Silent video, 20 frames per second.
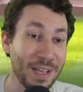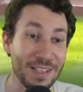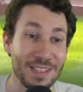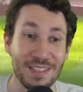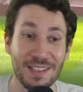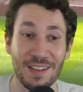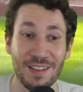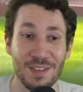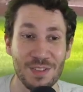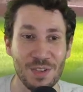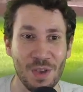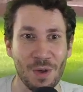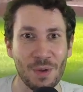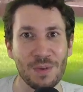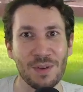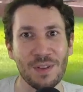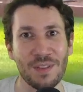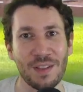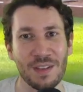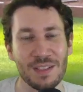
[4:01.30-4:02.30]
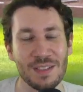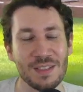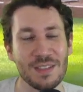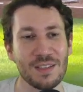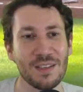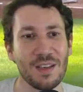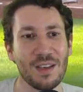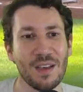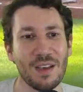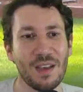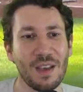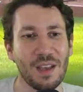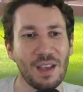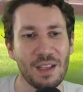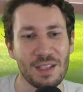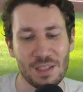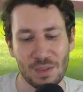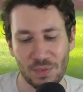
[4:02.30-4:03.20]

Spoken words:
gets it in the zone, and thus it's